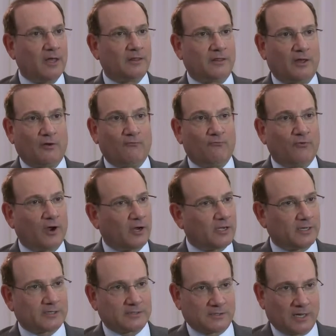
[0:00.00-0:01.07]
They're very
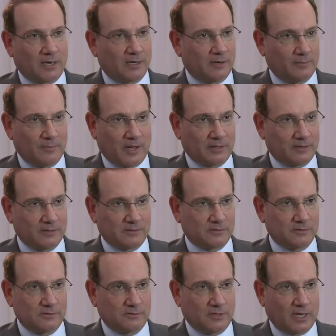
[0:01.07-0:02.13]
excited about this
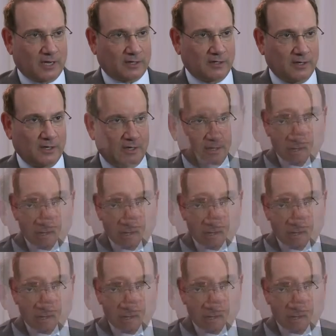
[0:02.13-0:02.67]
new technique.